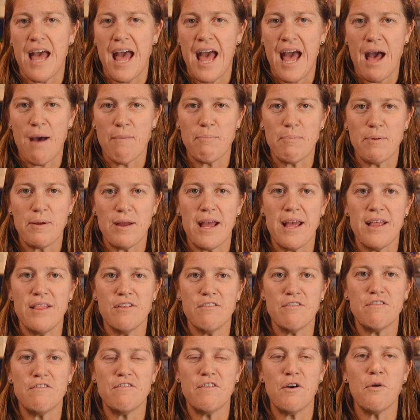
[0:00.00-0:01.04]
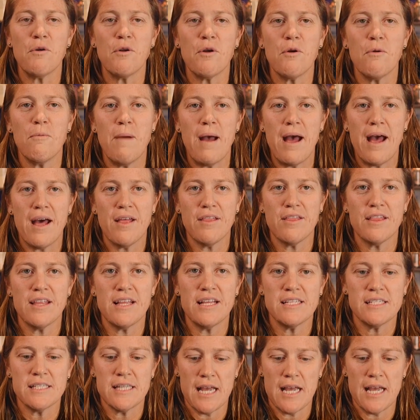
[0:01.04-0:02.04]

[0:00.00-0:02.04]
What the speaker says: app, and the photo math is